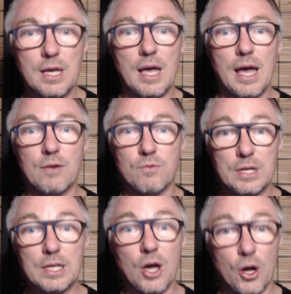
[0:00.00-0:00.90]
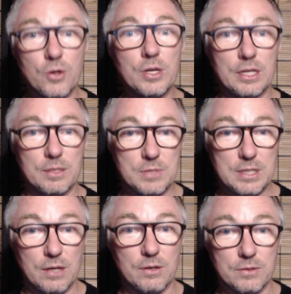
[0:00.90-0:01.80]
and really owning
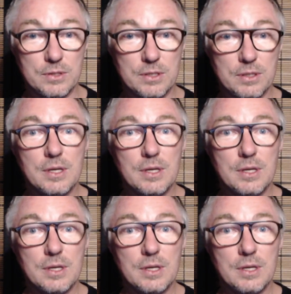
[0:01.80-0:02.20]
themselves,